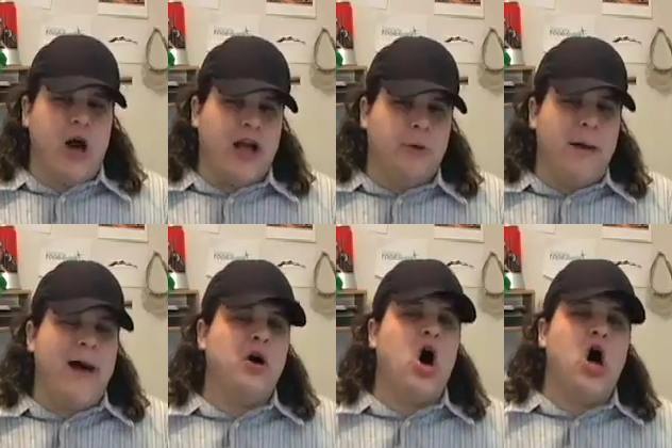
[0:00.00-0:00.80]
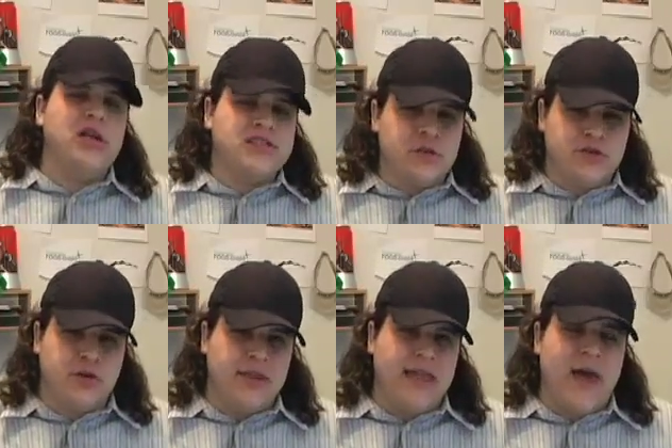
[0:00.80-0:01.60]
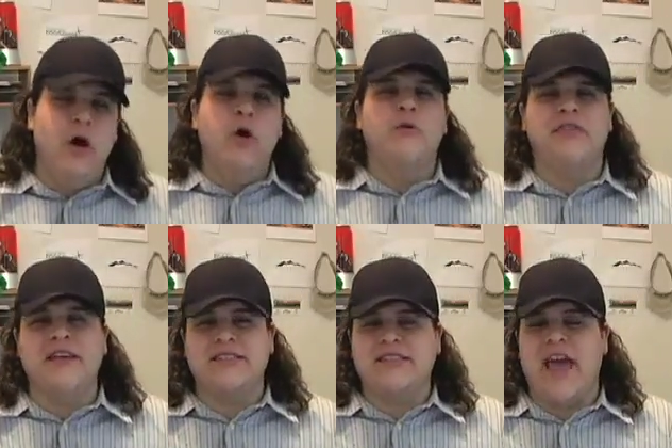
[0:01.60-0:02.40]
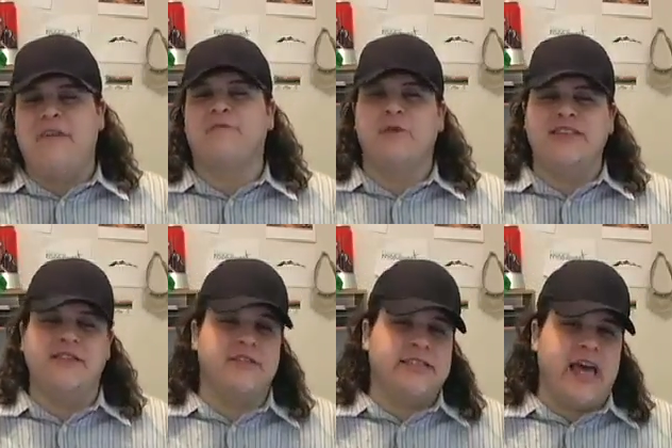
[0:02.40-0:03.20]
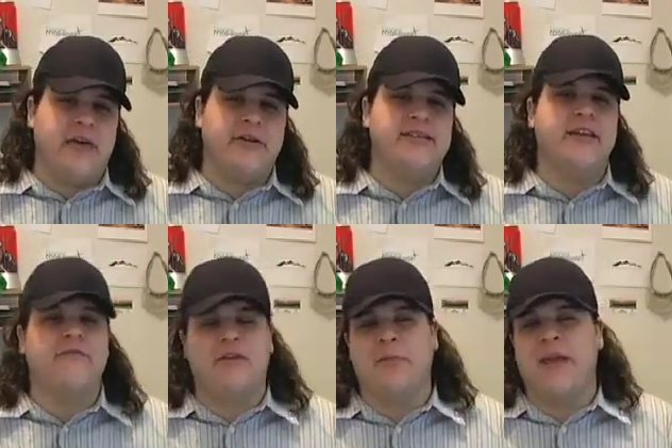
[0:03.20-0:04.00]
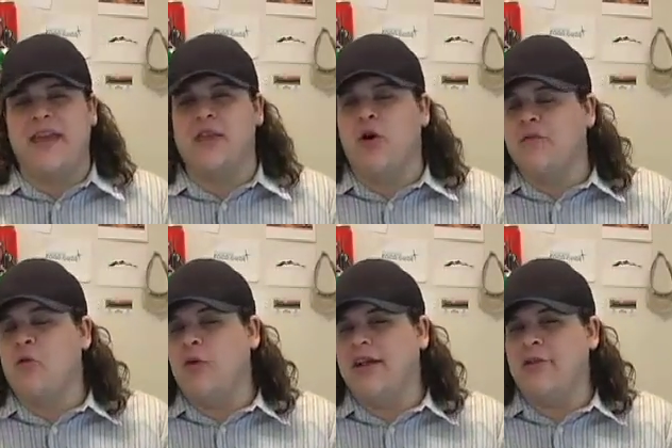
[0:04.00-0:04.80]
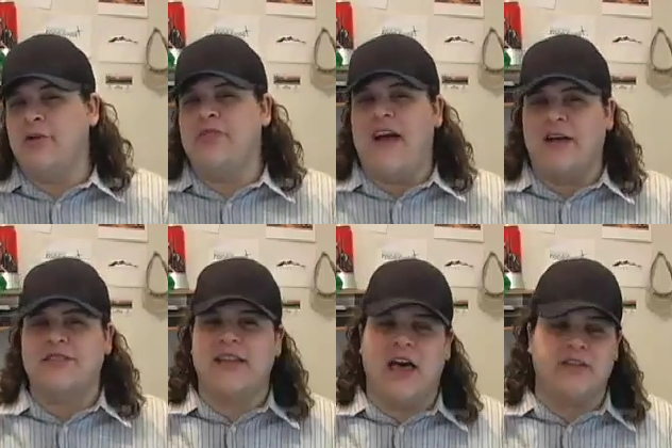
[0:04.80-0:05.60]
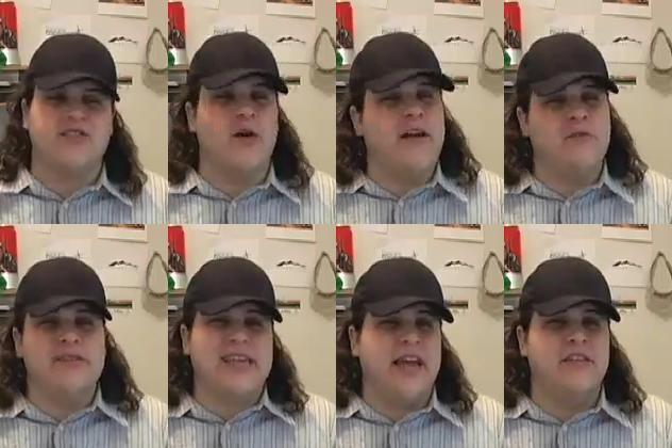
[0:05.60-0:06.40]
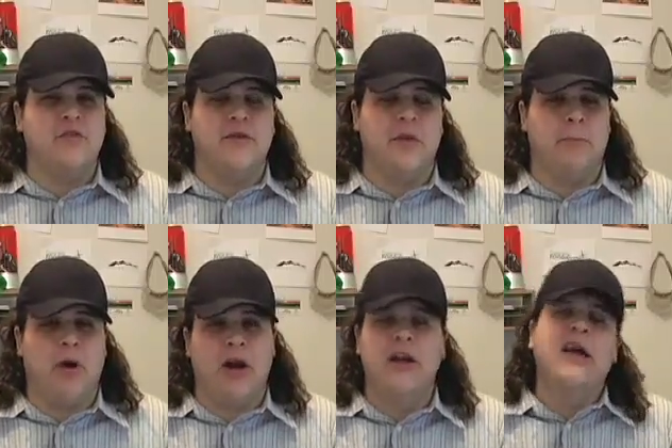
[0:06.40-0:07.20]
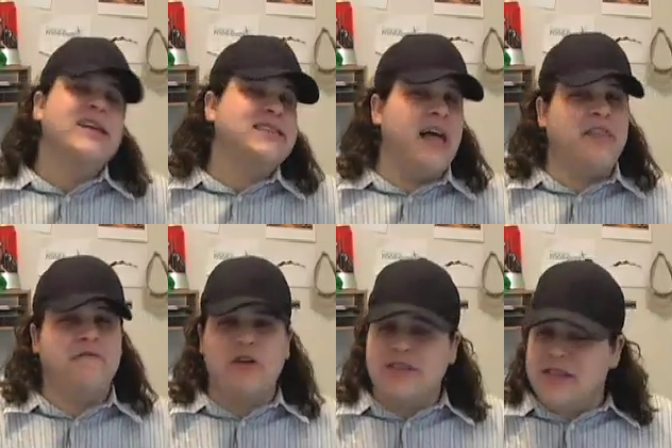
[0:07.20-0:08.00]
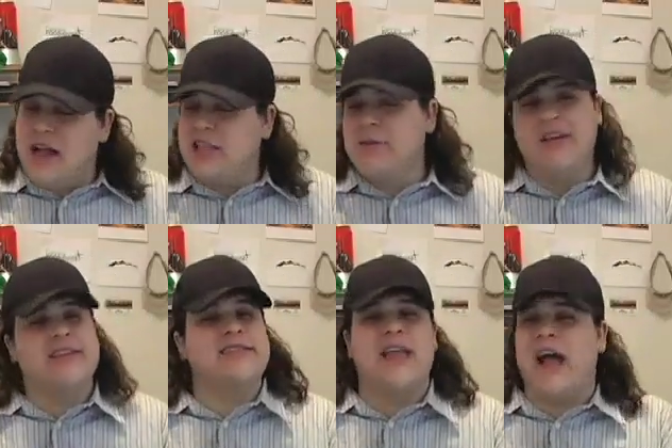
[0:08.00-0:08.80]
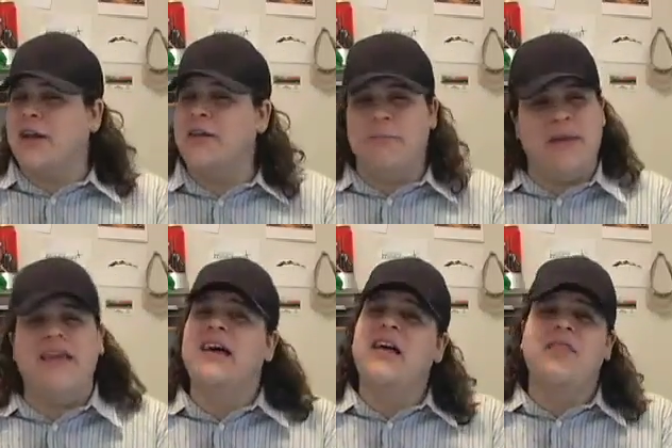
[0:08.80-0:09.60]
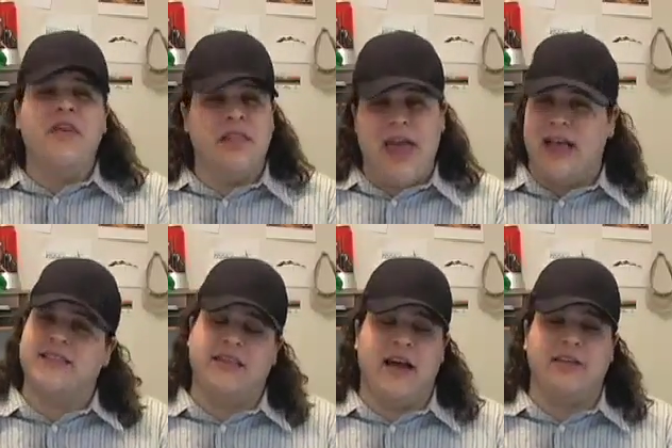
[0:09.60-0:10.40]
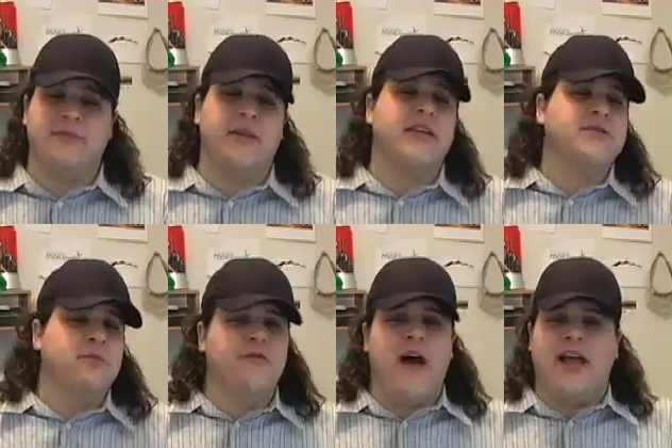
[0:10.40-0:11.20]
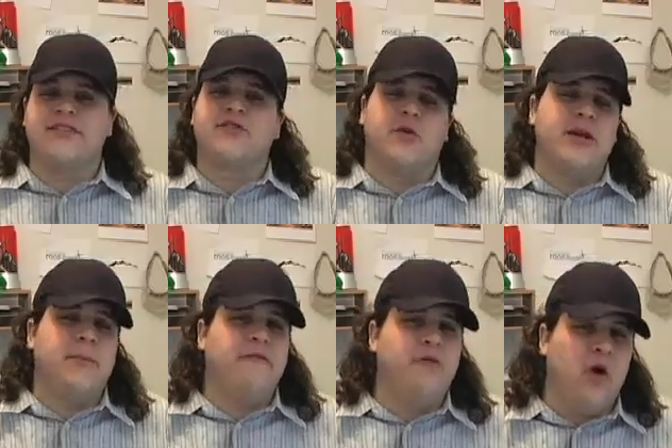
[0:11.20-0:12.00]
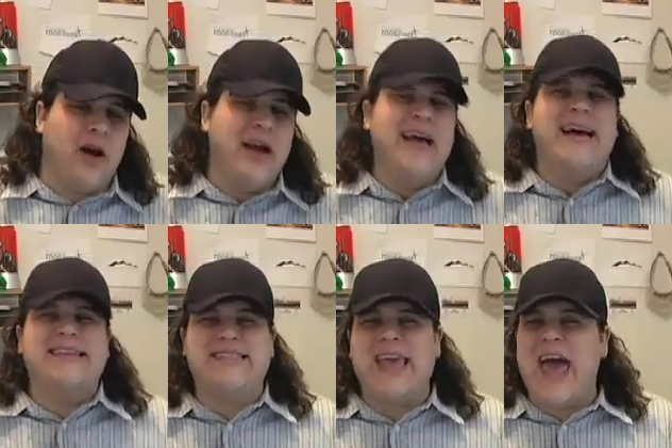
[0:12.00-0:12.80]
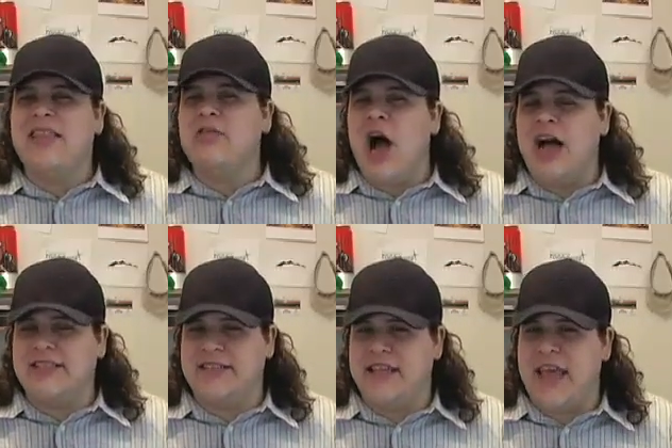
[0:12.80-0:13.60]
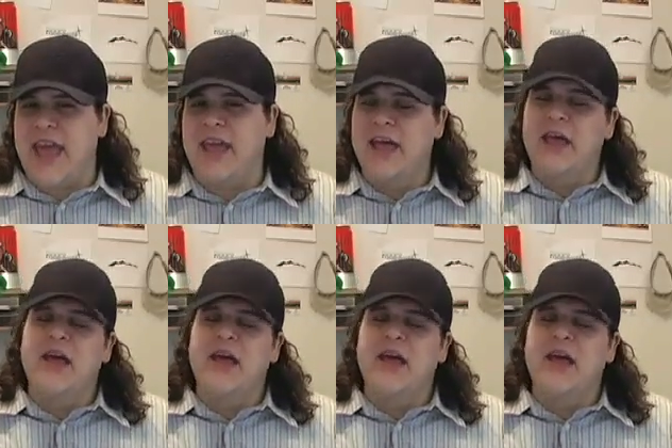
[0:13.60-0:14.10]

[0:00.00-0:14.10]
Barack Obama also doing that with his staff, freezing their salaries if they're making over $100,000. So everyone's kind of doing their part. It's not the first announcement. It's not going to be the last announcement. Let's move on. Story number four, a sad loss today.